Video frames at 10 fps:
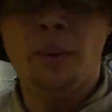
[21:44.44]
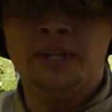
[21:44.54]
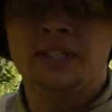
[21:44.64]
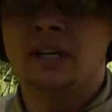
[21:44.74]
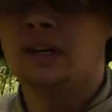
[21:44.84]

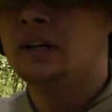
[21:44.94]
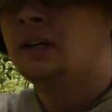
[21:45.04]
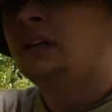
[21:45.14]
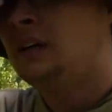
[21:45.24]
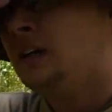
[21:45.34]
ones
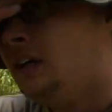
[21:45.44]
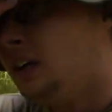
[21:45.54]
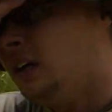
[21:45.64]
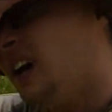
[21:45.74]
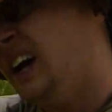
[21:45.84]

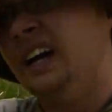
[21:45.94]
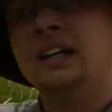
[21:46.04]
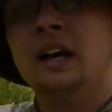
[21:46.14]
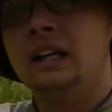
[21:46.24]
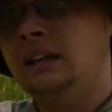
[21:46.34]
and
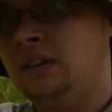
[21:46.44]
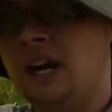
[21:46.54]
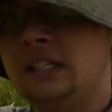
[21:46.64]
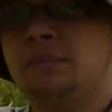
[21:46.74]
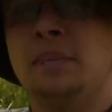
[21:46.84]
leave the
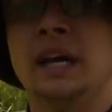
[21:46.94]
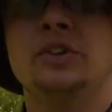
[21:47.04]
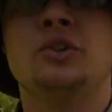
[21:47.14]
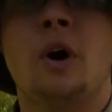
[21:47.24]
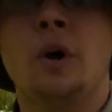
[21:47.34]
nice big
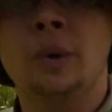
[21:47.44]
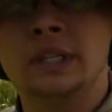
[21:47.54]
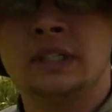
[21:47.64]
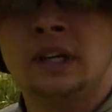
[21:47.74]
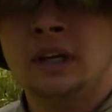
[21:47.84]
strong
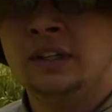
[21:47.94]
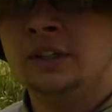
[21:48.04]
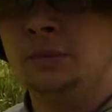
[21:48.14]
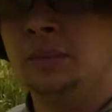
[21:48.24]
ones to